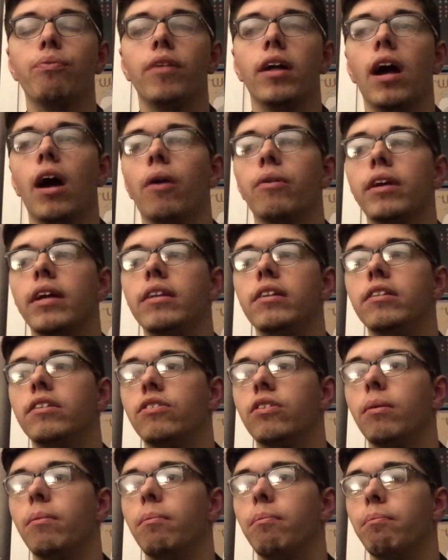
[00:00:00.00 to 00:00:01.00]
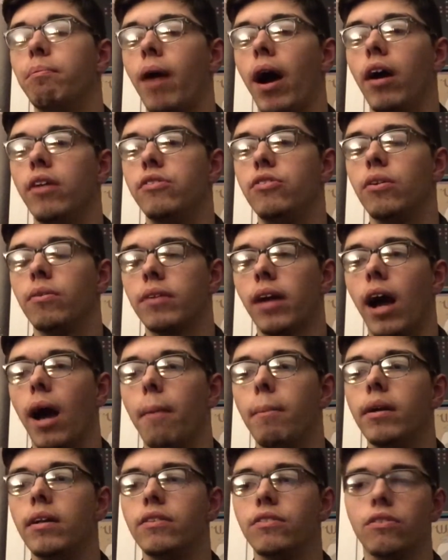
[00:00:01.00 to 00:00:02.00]
I'll get some positive
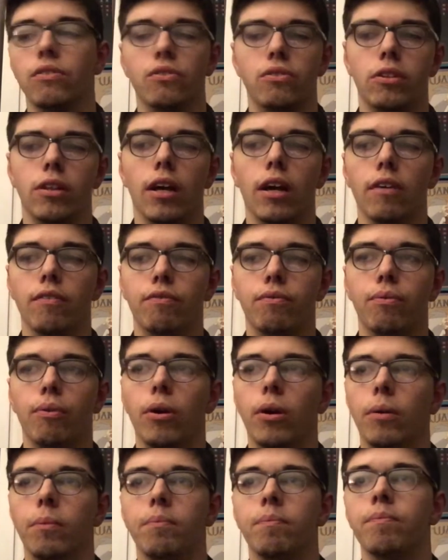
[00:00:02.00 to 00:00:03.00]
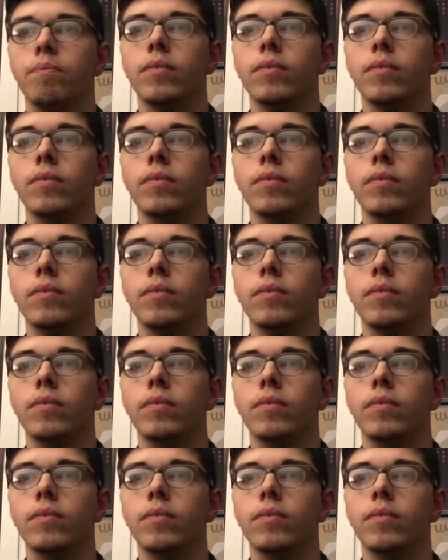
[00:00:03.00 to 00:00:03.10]
comments and stuff for,